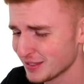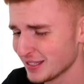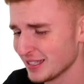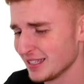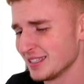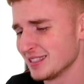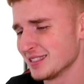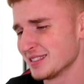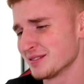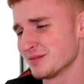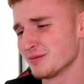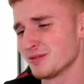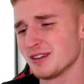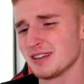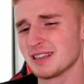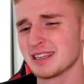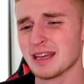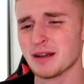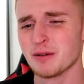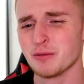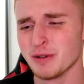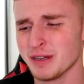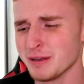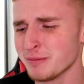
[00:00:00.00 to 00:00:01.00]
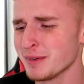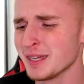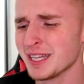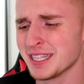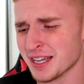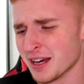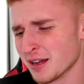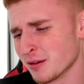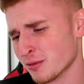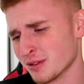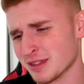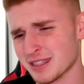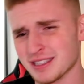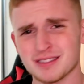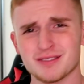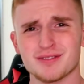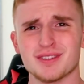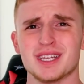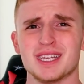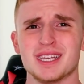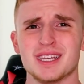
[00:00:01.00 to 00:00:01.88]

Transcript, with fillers: Please. What, can we be done with this